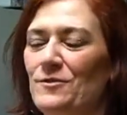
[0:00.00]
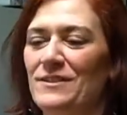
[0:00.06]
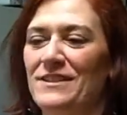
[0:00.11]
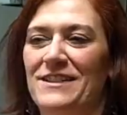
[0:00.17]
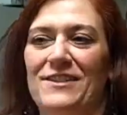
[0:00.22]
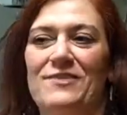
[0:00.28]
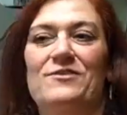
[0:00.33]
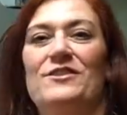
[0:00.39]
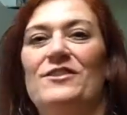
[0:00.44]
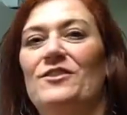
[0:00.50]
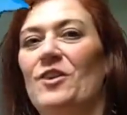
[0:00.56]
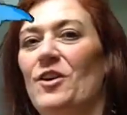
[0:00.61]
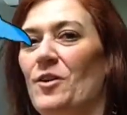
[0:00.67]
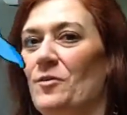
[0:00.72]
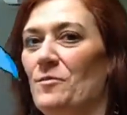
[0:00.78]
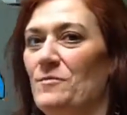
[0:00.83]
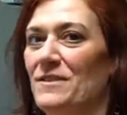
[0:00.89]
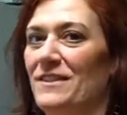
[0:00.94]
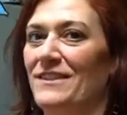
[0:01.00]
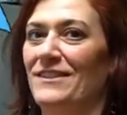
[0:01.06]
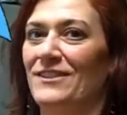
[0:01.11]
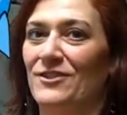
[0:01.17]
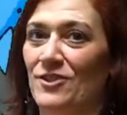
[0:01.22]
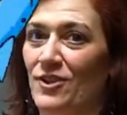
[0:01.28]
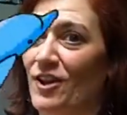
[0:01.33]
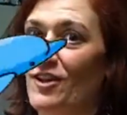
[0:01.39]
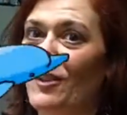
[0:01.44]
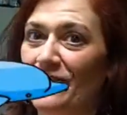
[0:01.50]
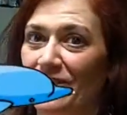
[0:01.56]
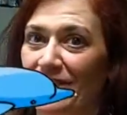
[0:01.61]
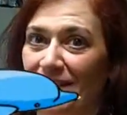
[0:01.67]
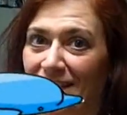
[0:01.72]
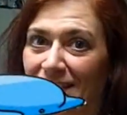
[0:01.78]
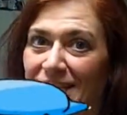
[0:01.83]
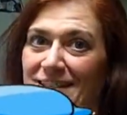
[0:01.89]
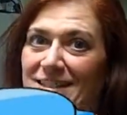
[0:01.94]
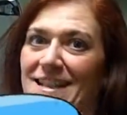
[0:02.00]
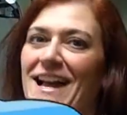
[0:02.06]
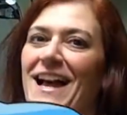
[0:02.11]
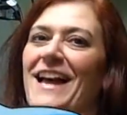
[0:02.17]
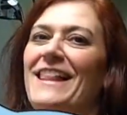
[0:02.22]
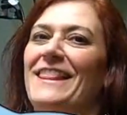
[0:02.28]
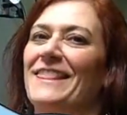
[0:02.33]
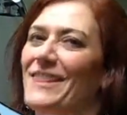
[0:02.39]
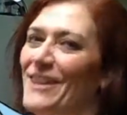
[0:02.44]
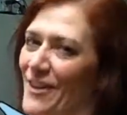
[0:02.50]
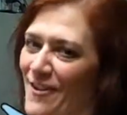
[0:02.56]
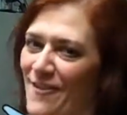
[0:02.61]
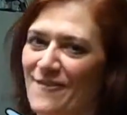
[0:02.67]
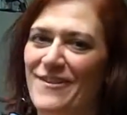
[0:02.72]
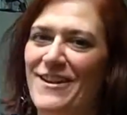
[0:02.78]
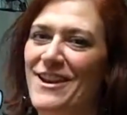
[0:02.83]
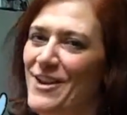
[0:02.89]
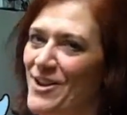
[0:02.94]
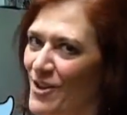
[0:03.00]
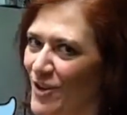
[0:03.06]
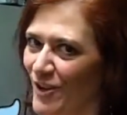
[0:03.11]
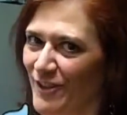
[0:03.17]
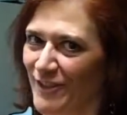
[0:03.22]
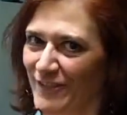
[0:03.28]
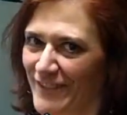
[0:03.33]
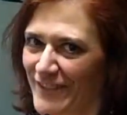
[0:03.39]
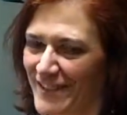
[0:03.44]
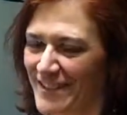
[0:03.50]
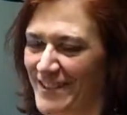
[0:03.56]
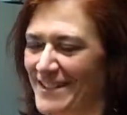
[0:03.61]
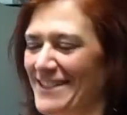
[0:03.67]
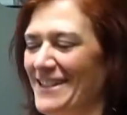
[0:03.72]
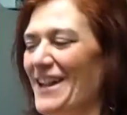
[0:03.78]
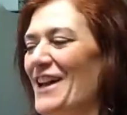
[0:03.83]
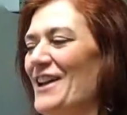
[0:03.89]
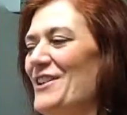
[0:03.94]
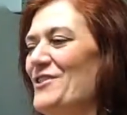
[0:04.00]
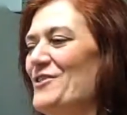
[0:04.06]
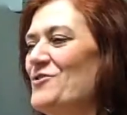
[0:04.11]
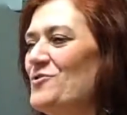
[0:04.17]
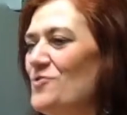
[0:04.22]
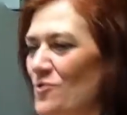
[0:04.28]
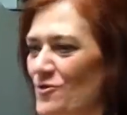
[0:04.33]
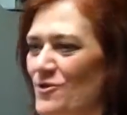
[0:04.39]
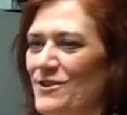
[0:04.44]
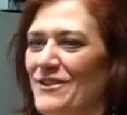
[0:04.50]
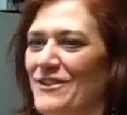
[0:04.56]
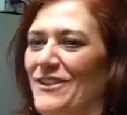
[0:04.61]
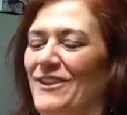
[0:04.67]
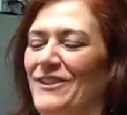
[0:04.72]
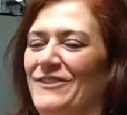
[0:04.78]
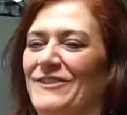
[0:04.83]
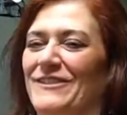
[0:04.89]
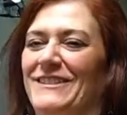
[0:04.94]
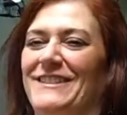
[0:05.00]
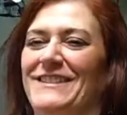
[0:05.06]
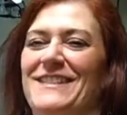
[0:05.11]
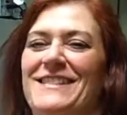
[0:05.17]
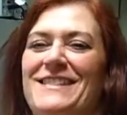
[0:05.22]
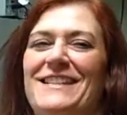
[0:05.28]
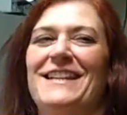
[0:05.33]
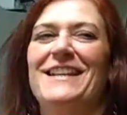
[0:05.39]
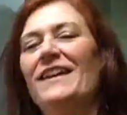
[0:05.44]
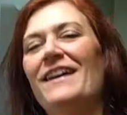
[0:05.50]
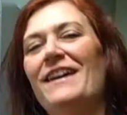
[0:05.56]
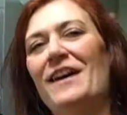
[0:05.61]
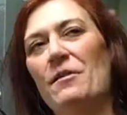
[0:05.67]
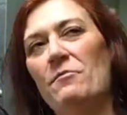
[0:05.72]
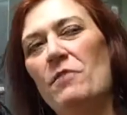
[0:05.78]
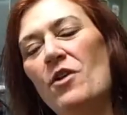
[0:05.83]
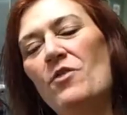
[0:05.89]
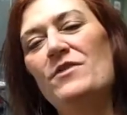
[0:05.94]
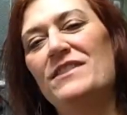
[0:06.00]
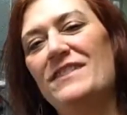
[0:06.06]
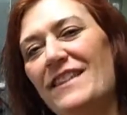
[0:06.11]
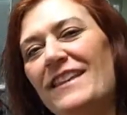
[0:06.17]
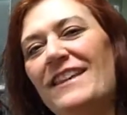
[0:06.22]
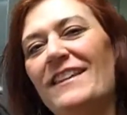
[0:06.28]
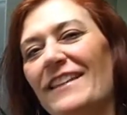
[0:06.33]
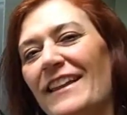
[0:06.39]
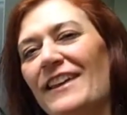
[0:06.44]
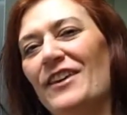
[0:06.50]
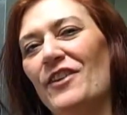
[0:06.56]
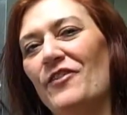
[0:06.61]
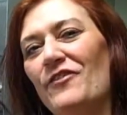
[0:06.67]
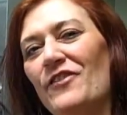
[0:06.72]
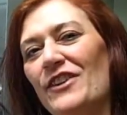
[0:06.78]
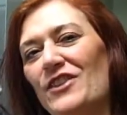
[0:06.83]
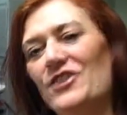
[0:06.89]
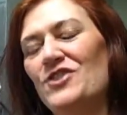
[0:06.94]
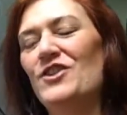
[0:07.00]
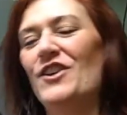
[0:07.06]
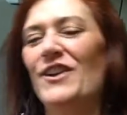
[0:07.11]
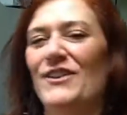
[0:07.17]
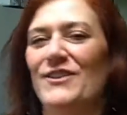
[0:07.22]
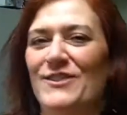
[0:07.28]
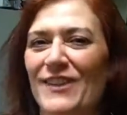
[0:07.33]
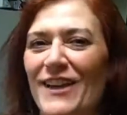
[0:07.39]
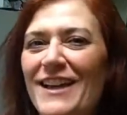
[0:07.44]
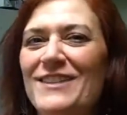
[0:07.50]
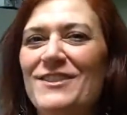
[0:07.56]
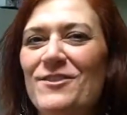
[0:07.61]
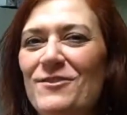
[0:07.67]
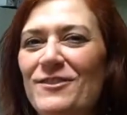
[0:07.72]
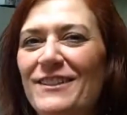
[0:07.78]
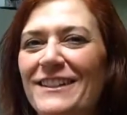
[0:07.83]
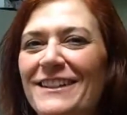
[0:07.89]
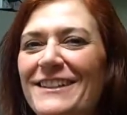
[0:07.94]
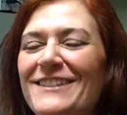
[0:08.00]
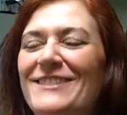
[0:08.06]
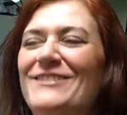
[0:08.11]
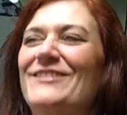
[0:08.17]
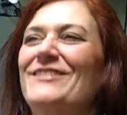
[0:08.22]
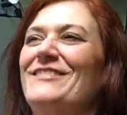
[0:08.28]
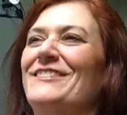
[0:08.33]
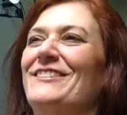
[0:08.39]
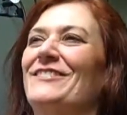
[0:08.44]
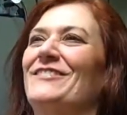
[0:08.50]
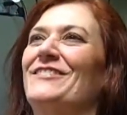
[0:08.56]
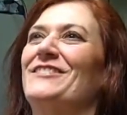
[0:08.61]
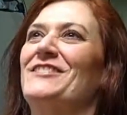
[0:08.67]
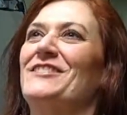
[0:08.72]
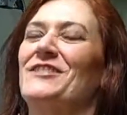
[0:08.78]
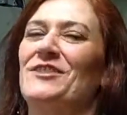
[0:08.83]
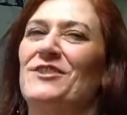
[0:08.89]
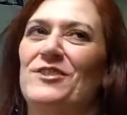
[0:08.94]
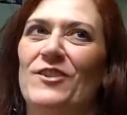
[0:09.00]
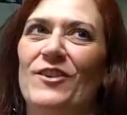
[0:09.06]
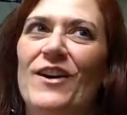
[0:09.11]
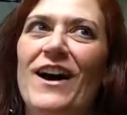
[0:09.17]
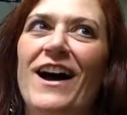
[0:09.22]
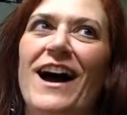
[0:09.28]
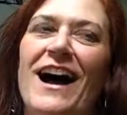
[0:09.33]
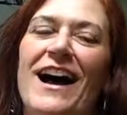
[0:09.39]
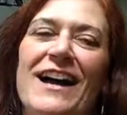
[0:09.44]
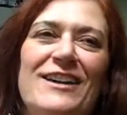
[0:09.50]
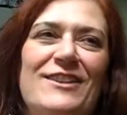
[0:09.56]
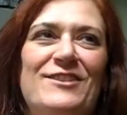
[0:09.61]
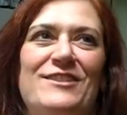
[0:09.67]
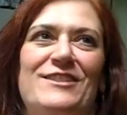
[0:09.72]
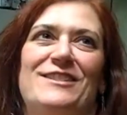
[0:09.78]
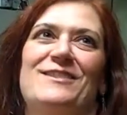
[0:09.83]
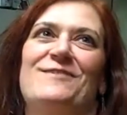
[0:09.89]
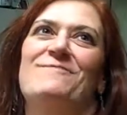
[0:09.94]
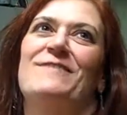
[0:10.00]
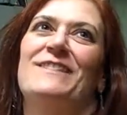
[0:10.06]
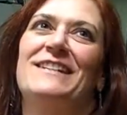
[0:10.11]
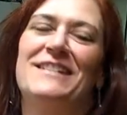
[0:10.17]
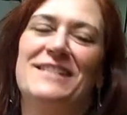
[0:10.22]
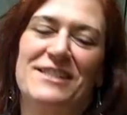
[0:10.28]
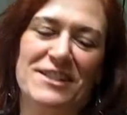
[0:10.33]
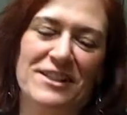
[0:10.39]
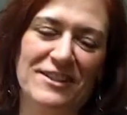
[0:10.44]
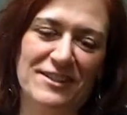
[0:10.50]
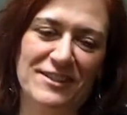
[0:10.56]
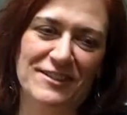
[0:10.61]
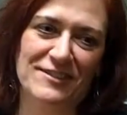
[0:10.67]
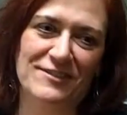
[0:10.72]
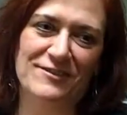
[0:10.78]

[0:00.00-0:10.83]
they used to call me the dolphin because I love dolphins. I adore dolphins. I'm always thinking like a fish, so that's a really interesting question. So I could see myself